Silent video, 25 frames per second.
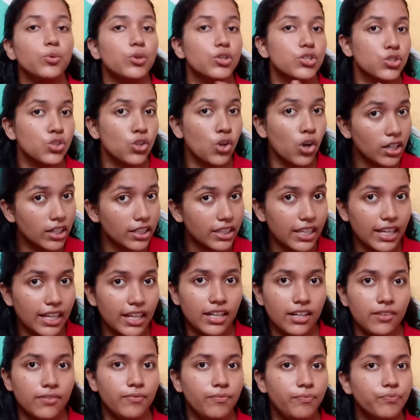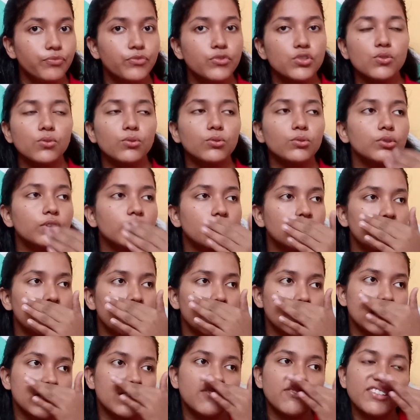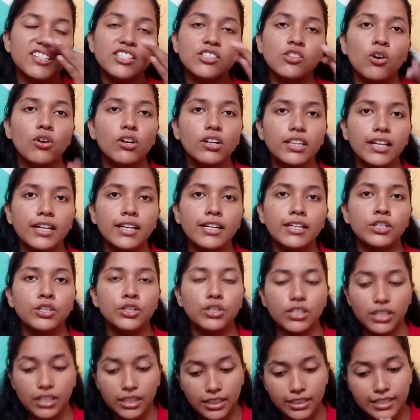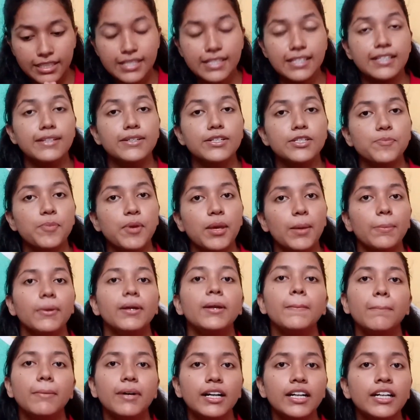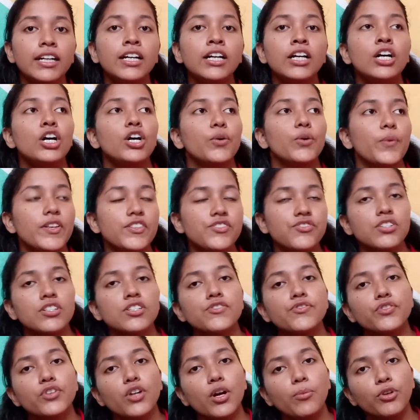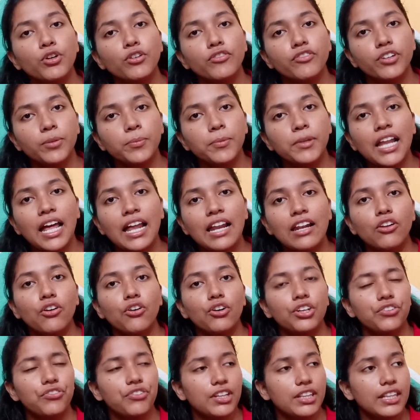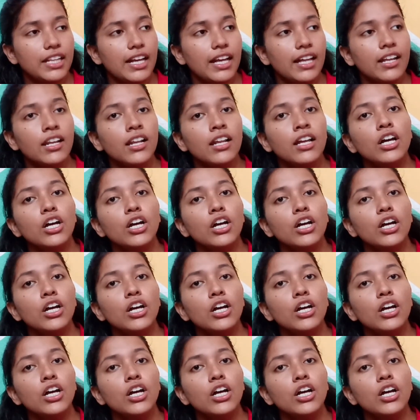was not there. So narration was not there in this year's paper, but questions from your verbal analogy were there.